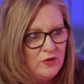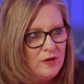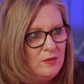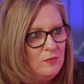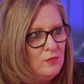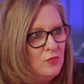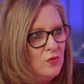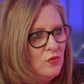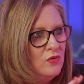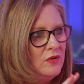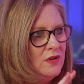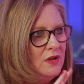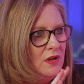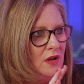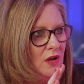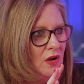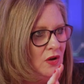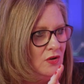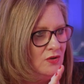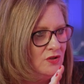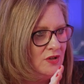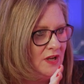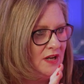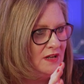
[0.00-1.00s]
nimble than
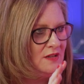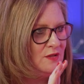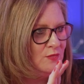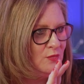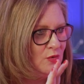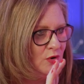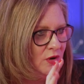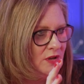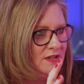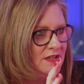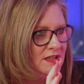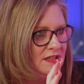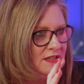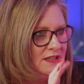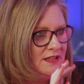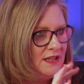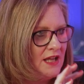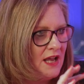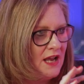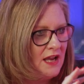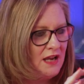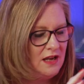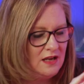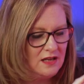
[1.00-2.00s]
large enterprises,
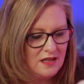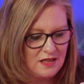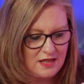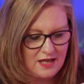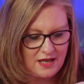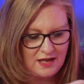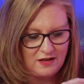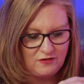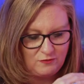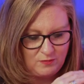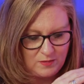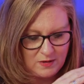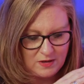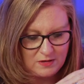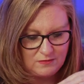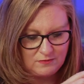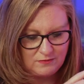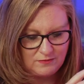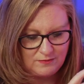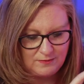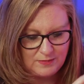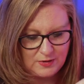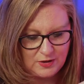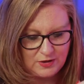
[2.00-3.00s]
they have
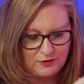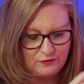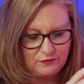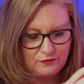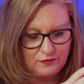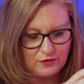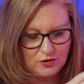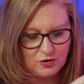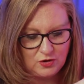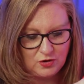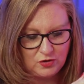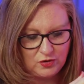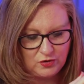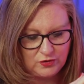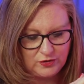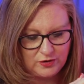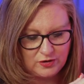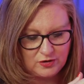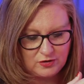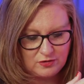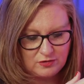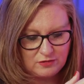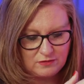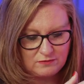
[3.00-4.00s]
been by far
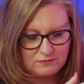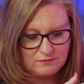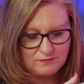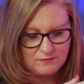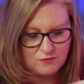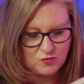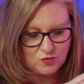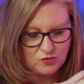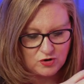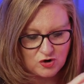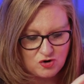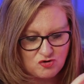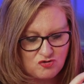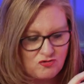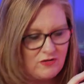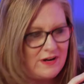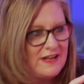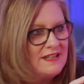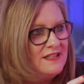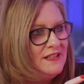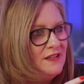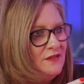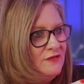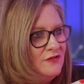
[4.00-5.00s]
the more
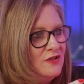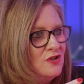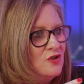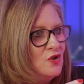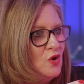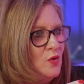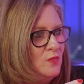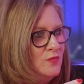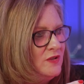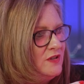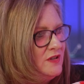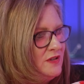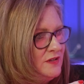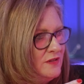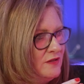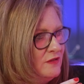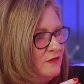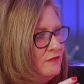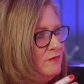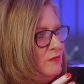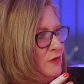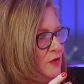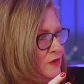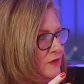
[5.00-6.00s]
aggressive adopters
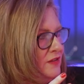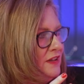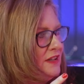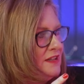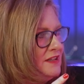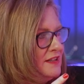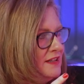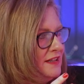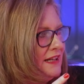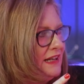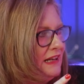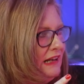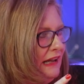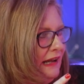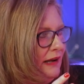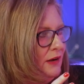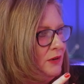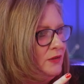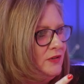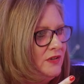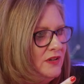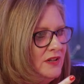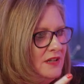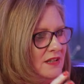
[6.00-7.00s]
of moving to the
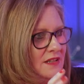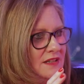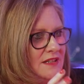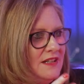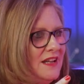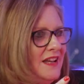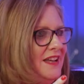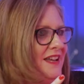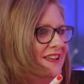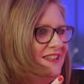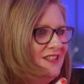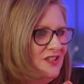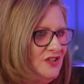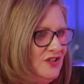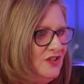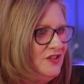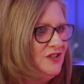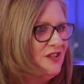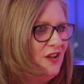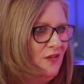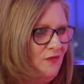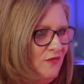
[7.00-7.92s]
cloud, and it's just